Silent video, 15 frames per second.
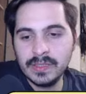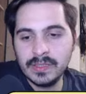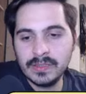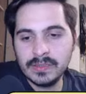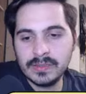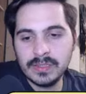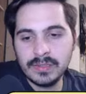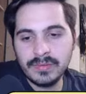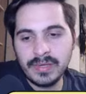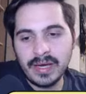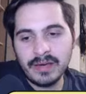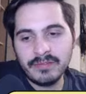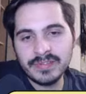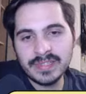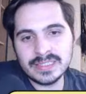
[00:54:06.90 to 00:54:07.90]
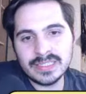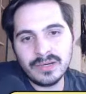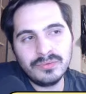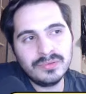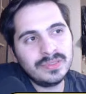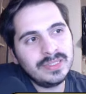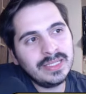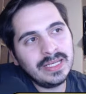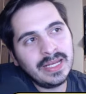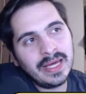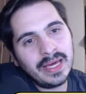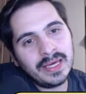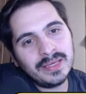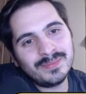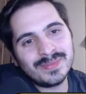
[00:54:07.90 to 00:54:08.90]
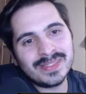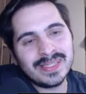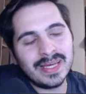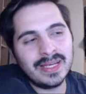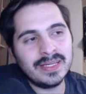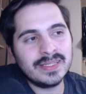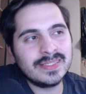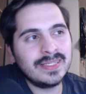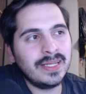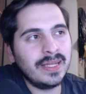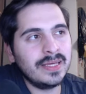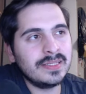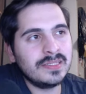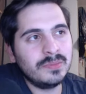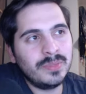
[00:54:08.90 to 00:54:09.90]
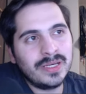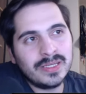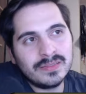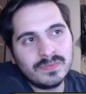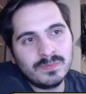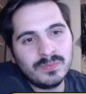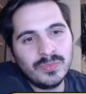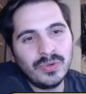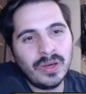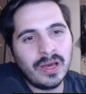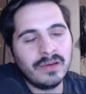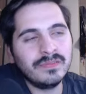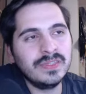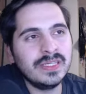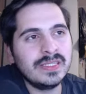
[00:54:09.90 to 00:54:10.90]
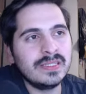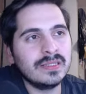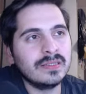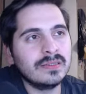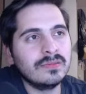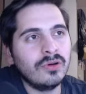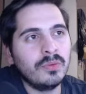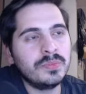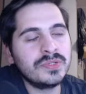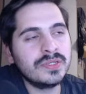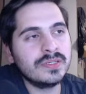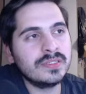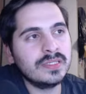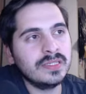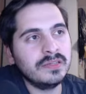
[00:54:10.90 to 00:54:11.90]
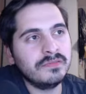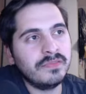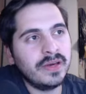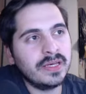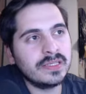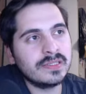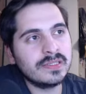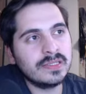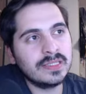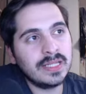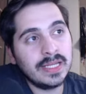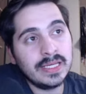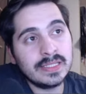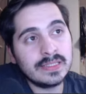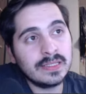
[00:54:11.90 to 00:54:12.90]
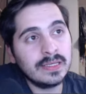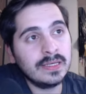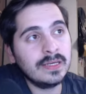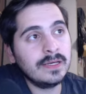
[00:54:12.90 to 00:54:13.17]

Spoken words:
So yeah, I think that I would delay selling Senesi because you have decent options in defense at least.